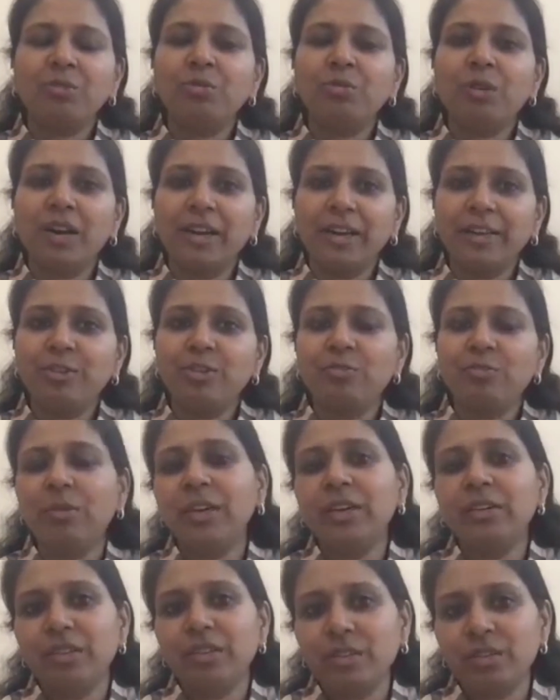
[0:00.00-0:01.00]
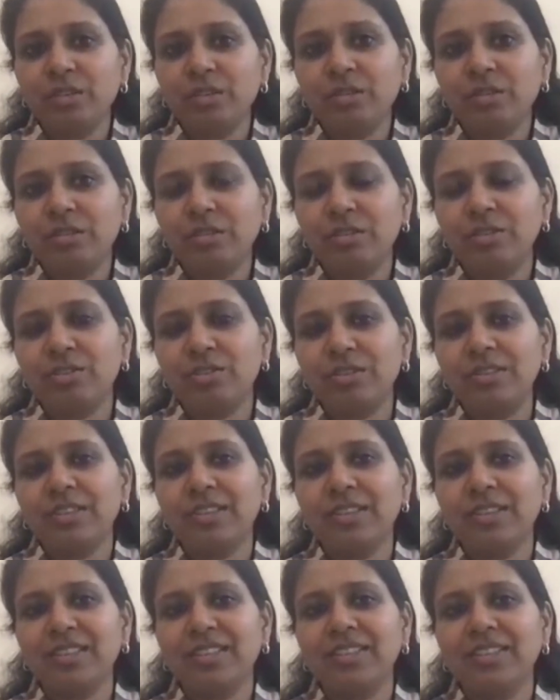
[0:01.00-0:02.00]
do I do my research
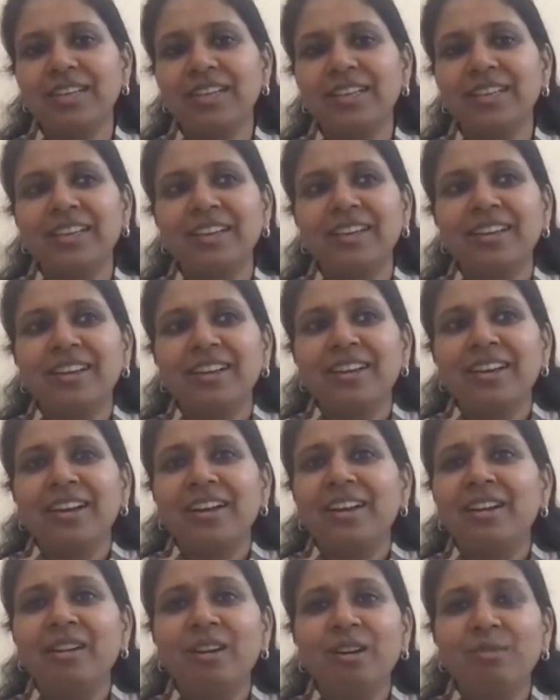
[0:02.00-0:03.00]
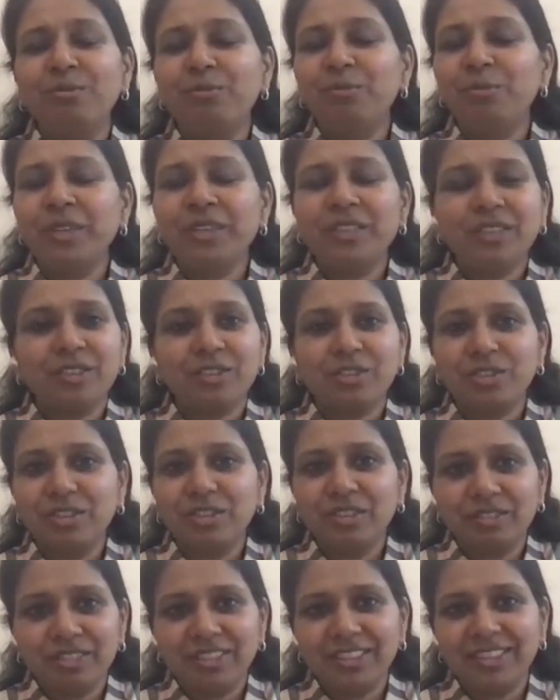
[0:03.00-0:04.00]
and things like that? I love meeting
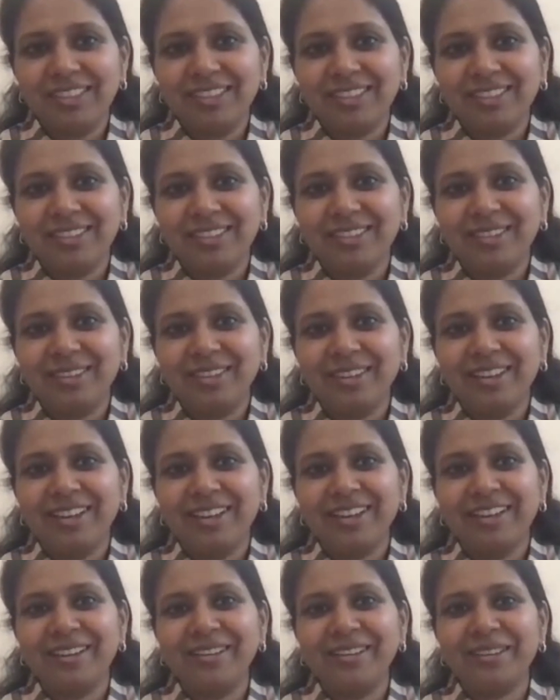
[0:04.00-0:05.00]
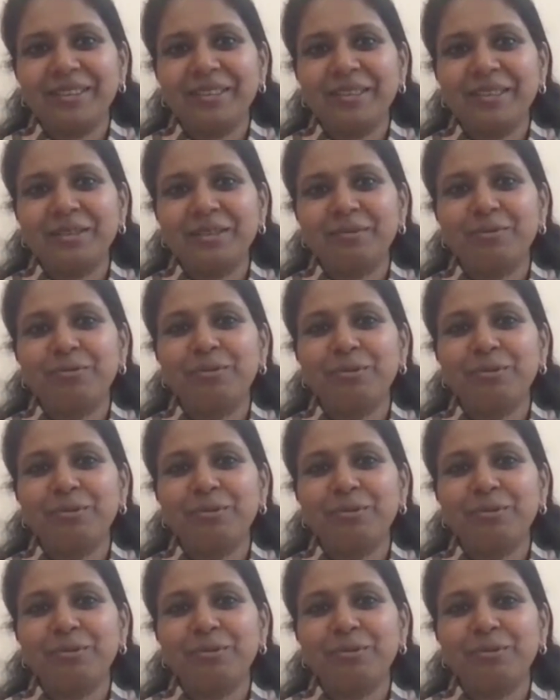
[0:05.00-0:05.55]
children, and